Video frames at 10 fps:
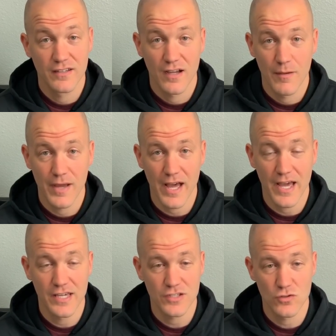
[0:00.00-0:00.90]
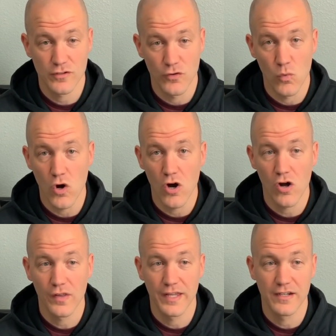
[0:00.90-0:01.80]
I mean, I hit sort of a
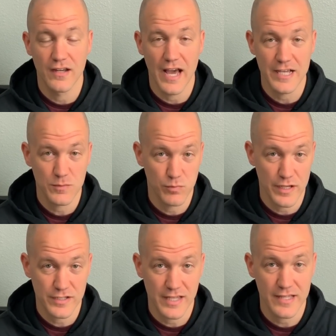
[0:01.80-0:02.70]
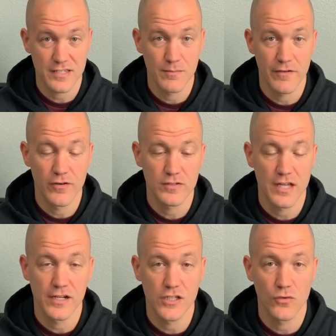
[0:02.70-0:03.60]
wall, and I expressed that to my folks
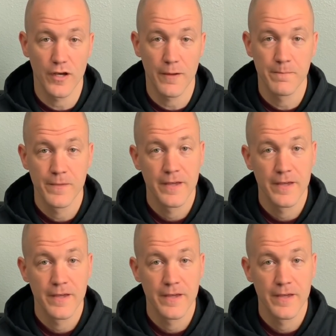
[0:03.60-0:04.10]
down at UM.